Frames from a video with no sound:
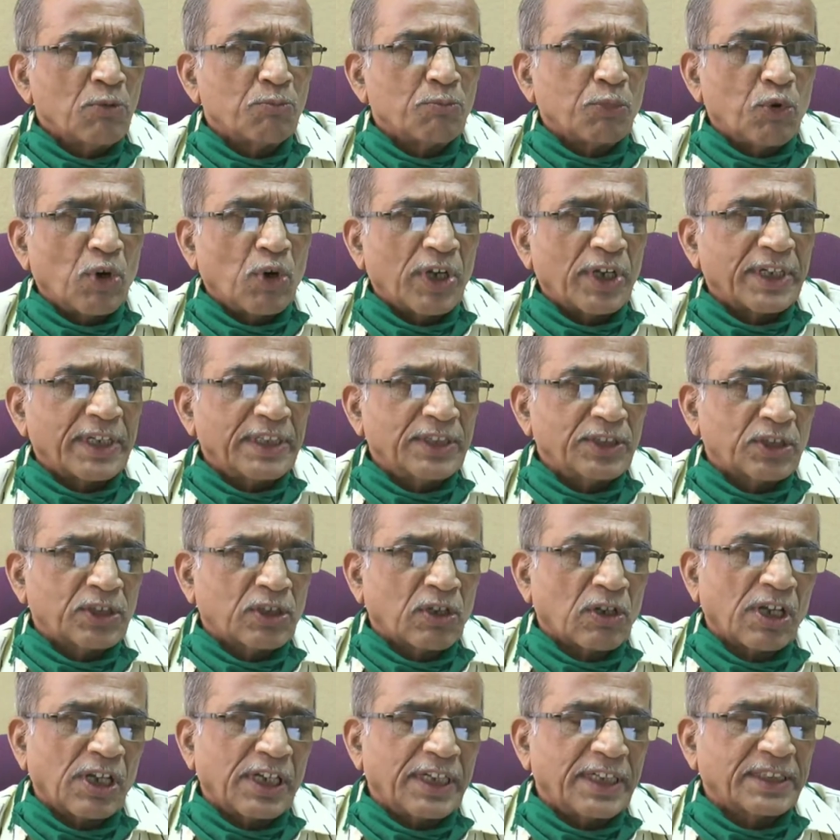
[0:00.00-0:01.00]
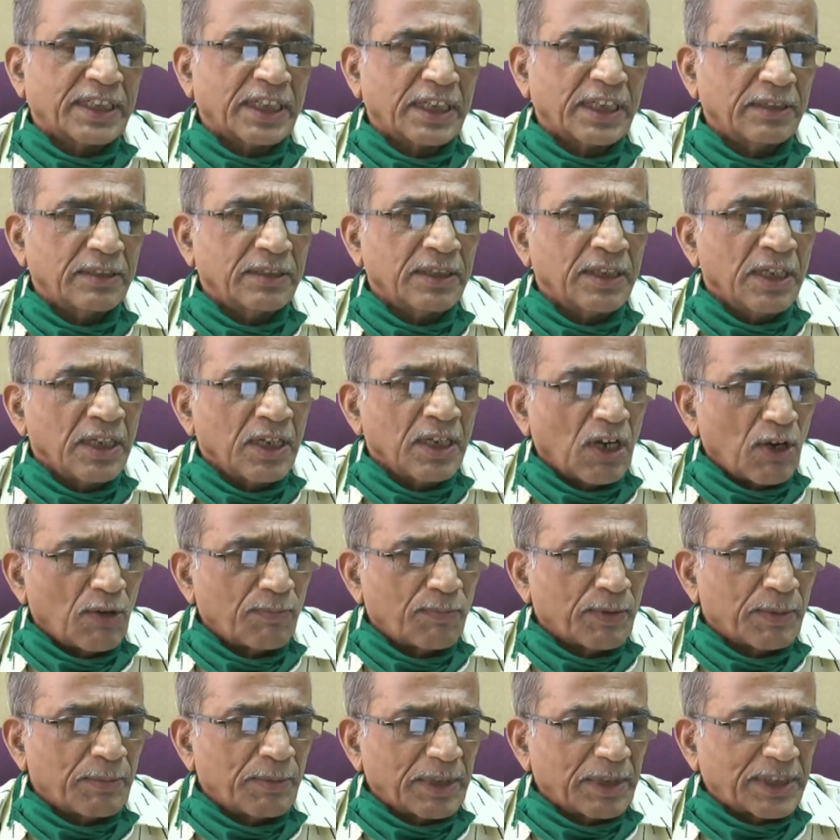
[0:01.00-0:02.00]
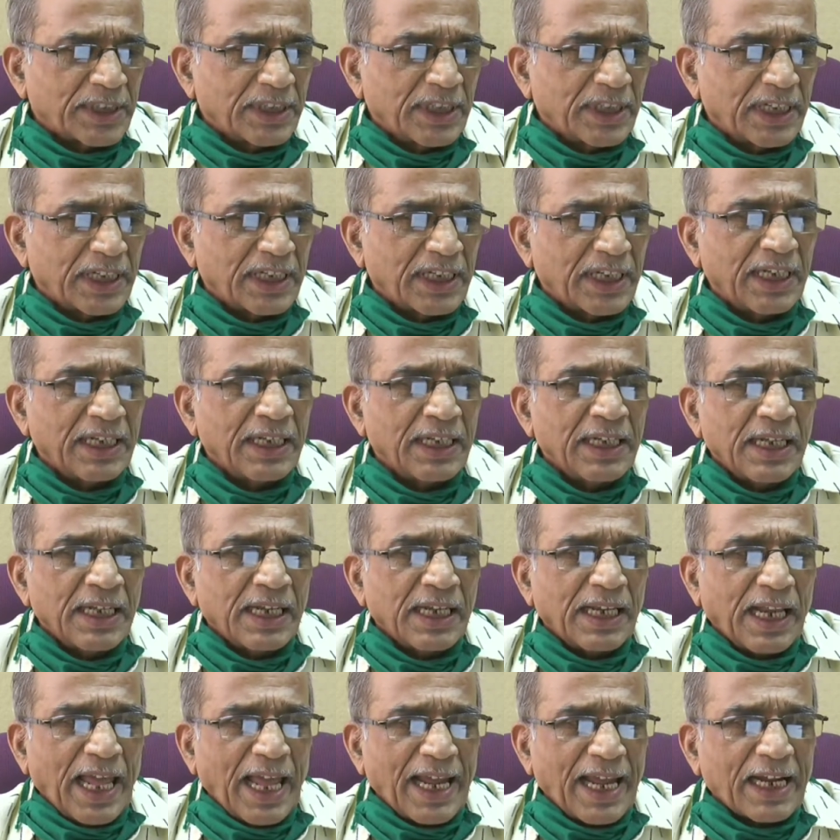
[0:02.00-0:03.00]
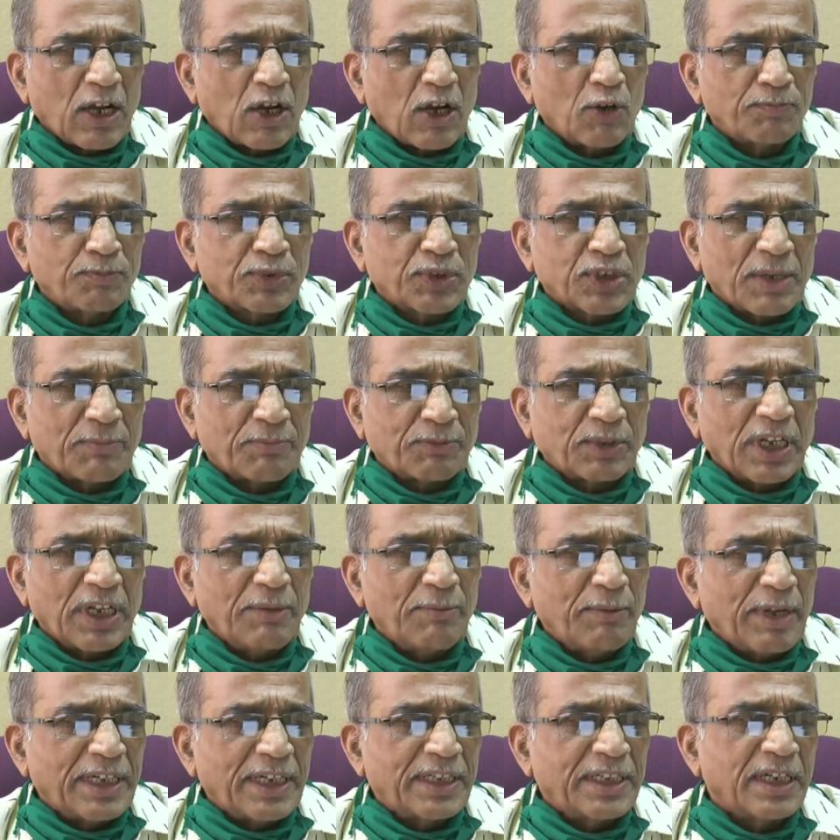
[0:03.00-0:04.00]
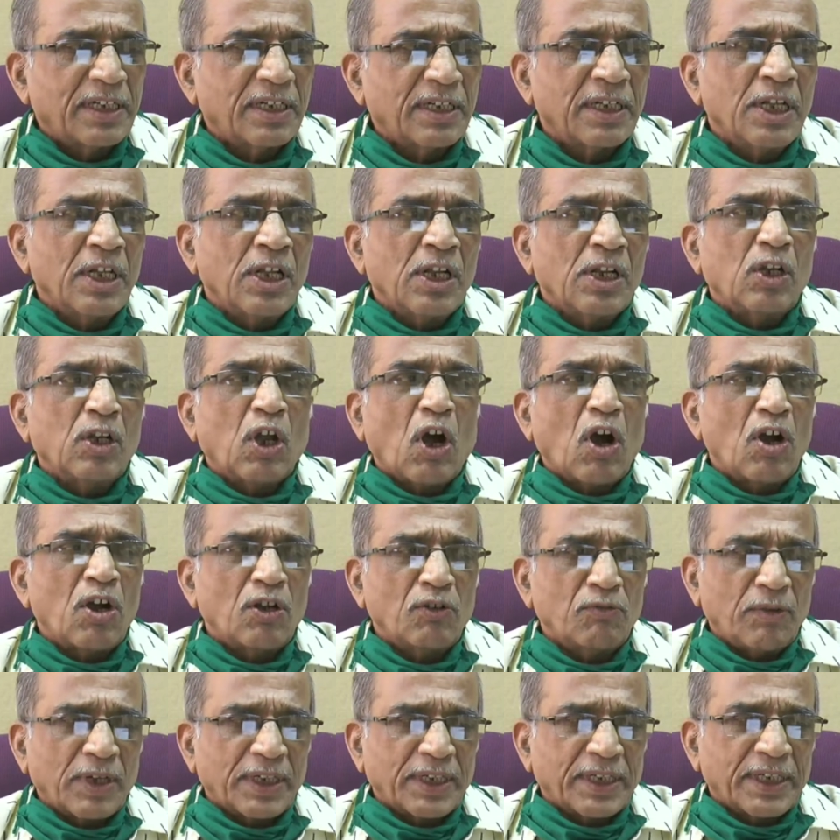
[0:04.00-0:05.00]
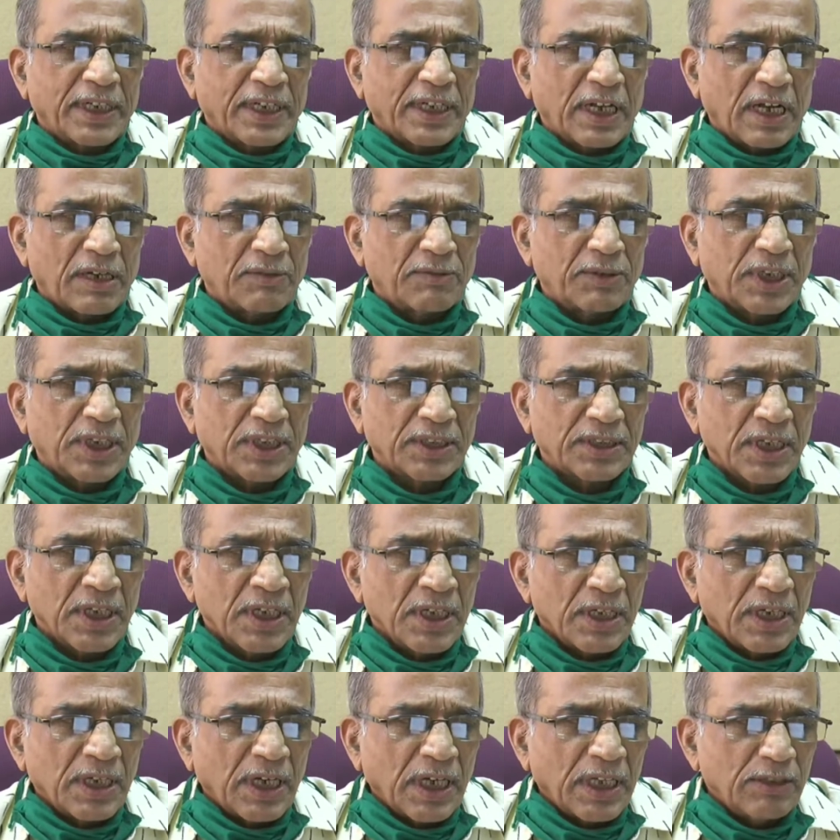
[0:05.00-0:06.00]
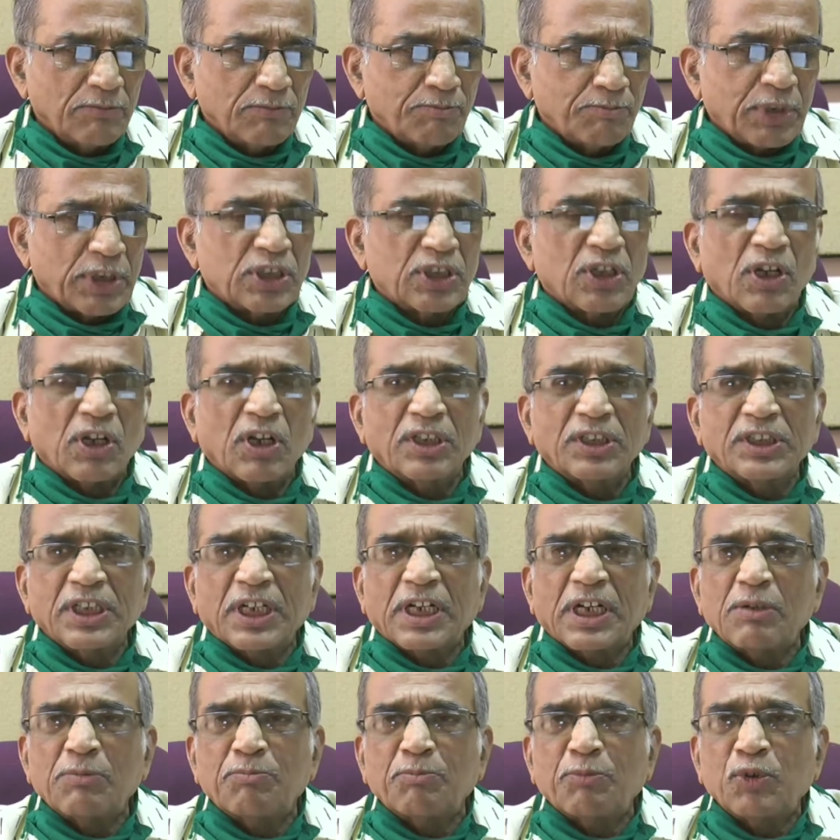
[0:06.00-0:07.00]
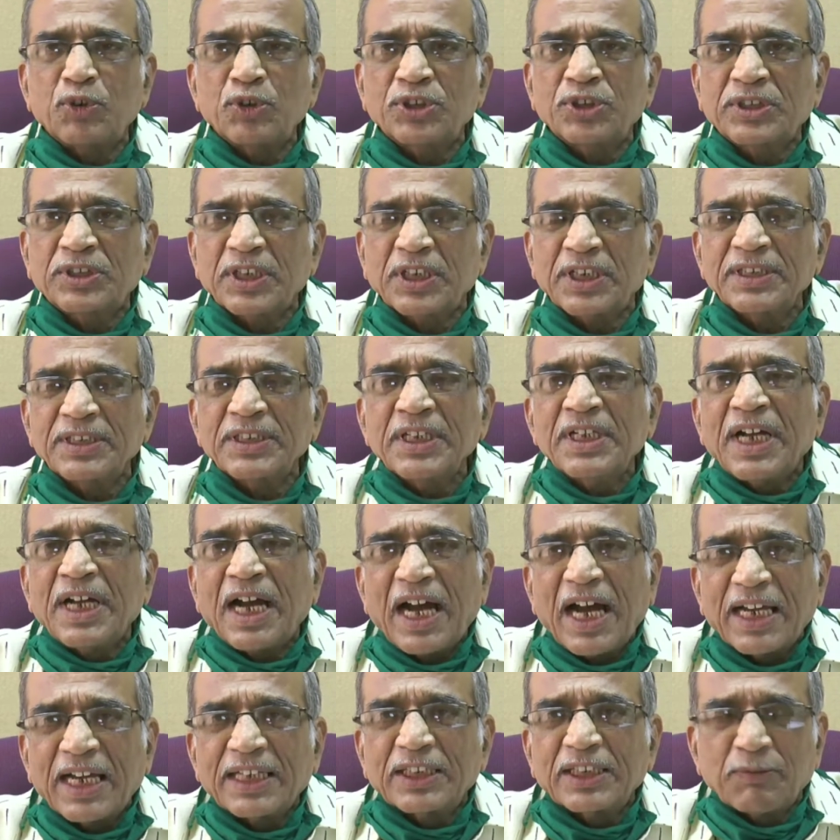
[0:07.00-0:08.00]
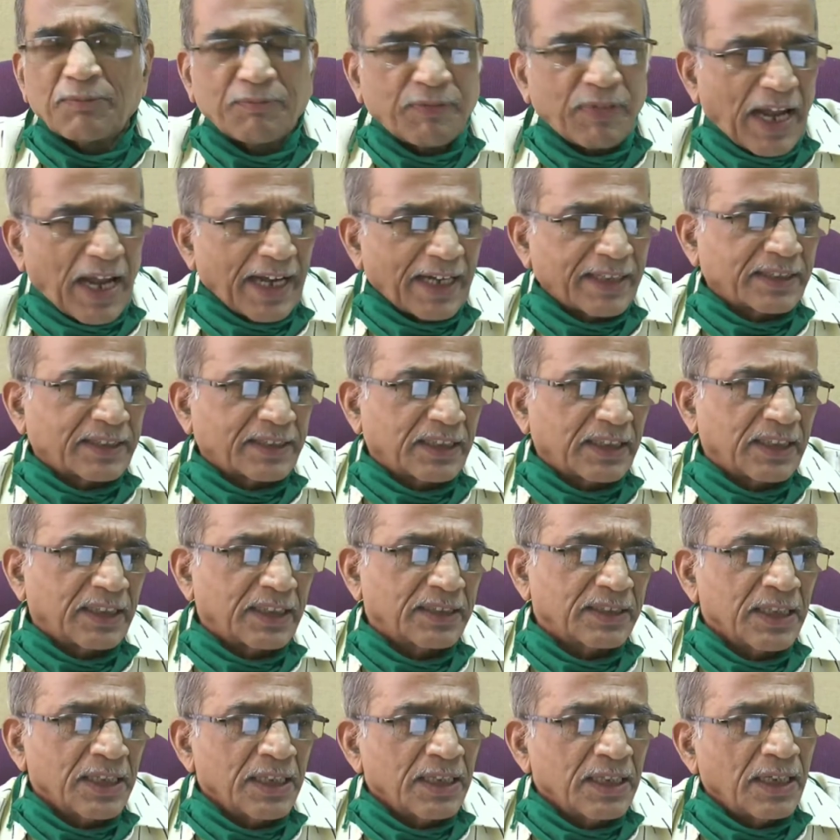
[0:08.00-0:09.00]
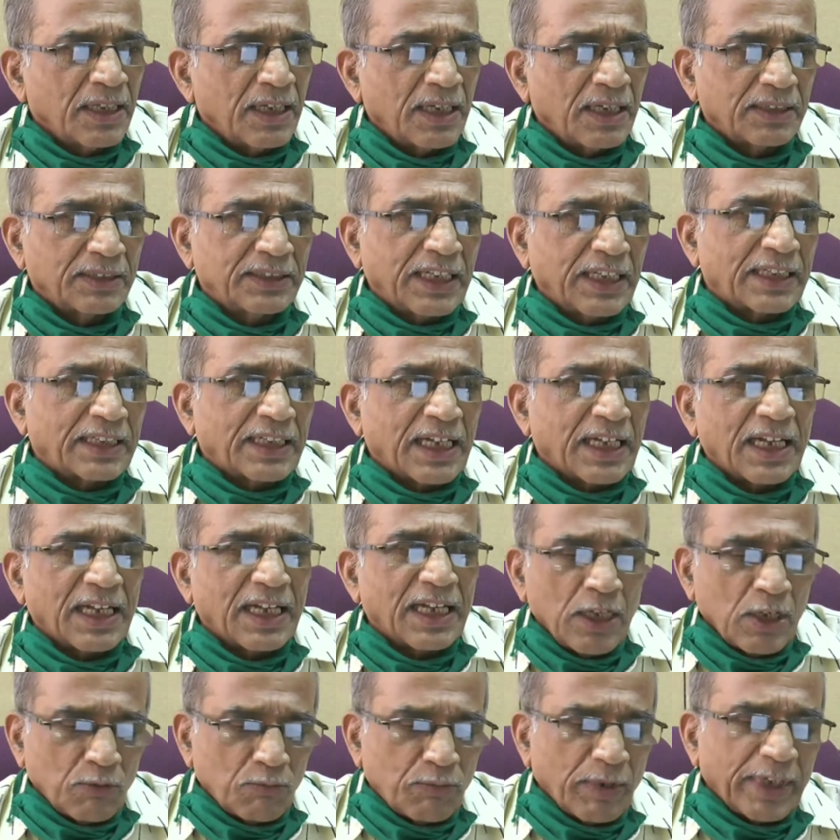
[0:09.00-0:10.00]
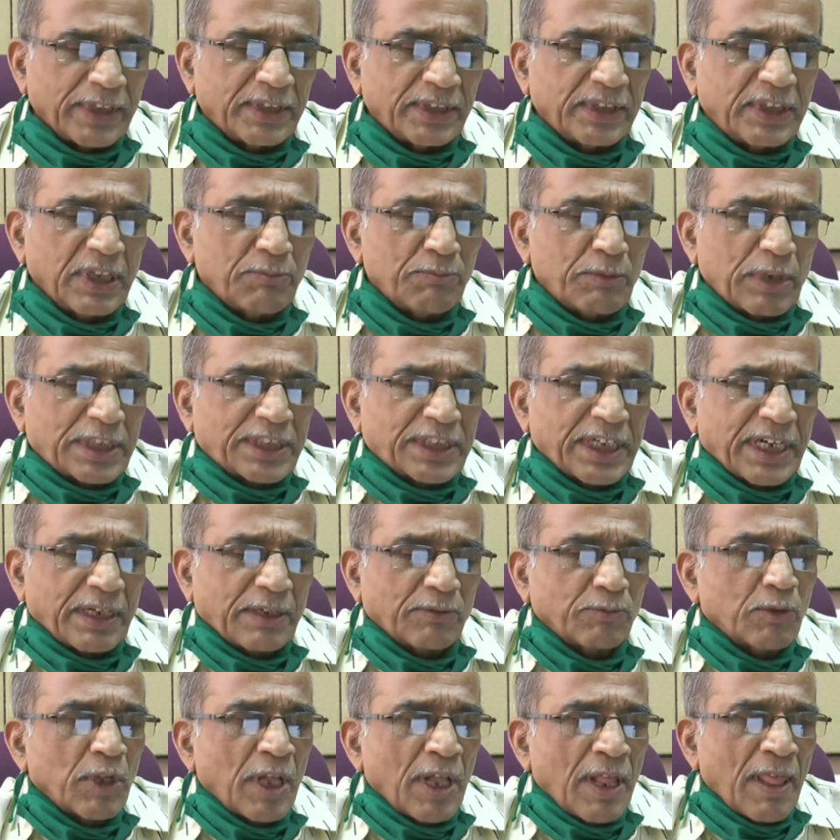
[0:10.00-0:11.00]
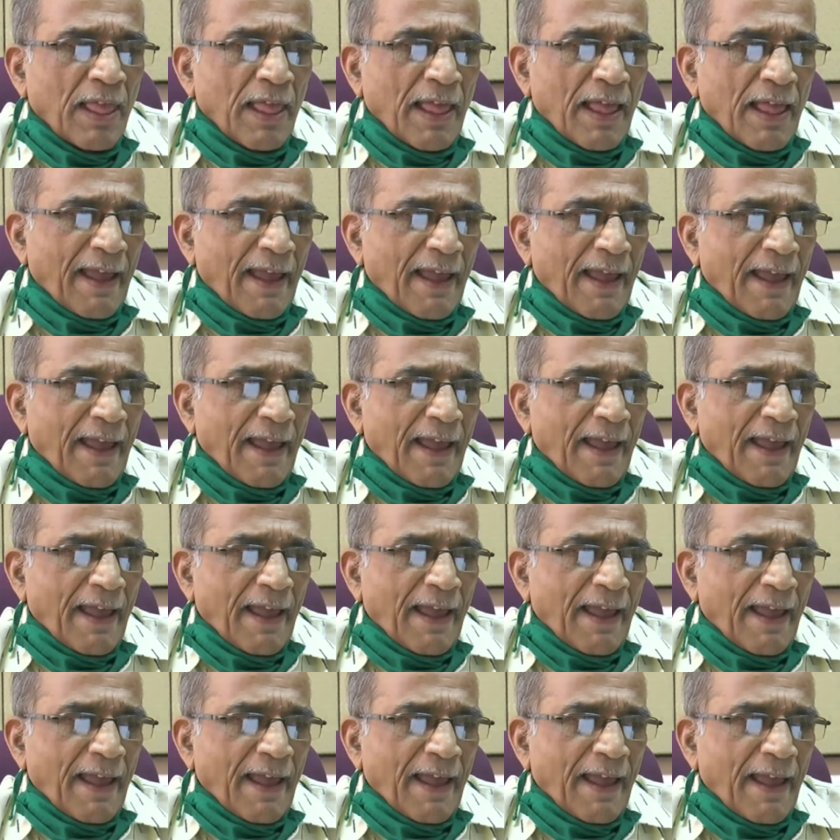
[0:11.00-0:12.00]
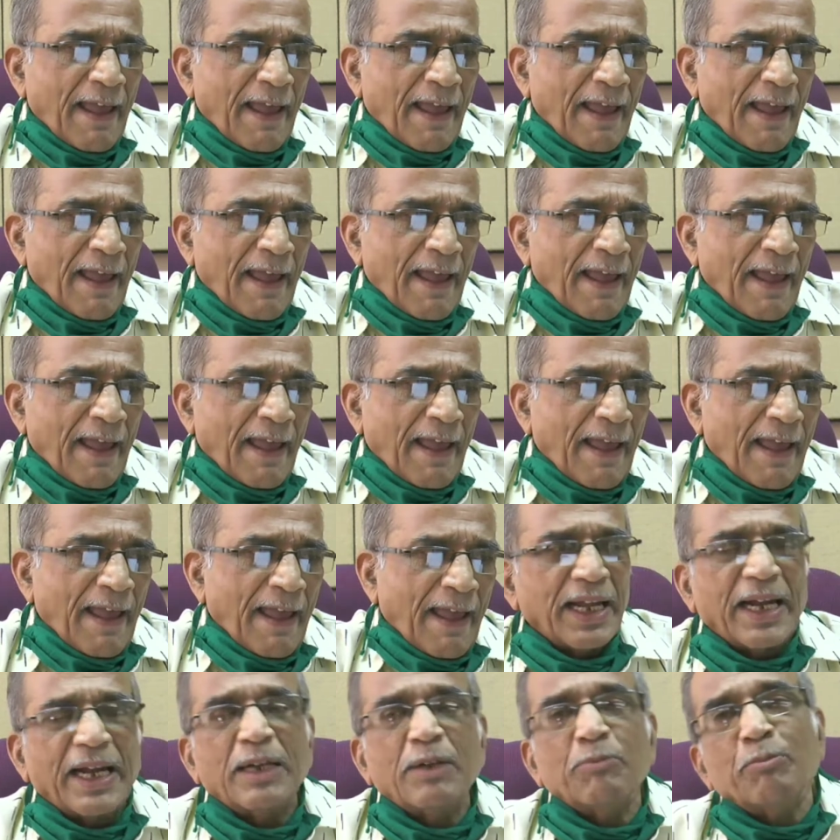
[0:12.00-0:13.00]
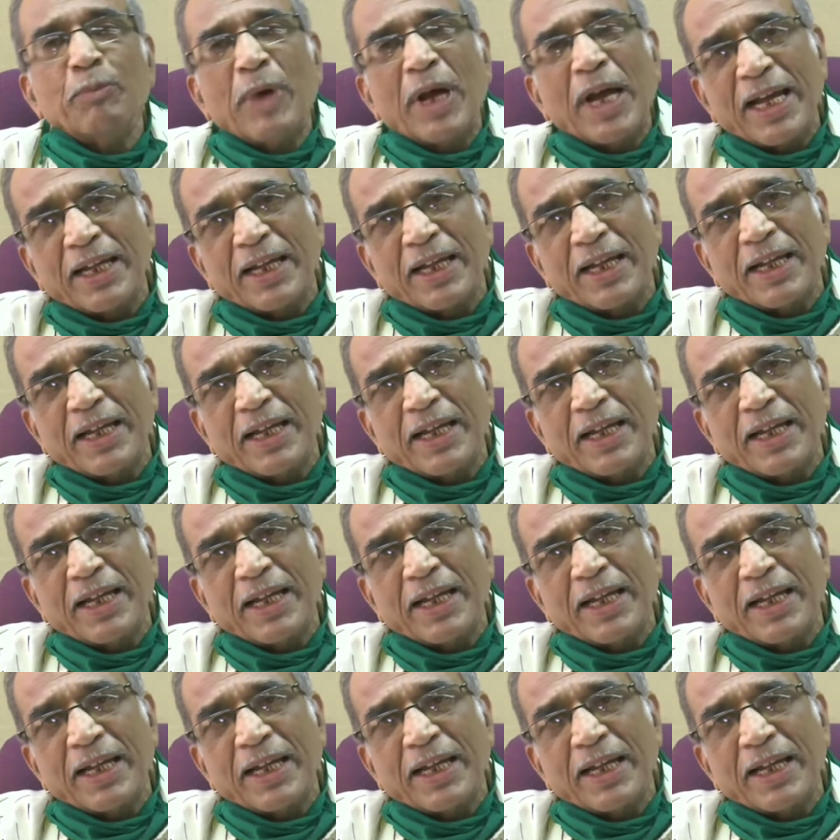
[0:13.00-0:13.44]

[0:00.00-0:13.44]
poor installation of machinery, lack of safety measure, long working hours, unphysiological posture are the factors that are with the machine. The man and man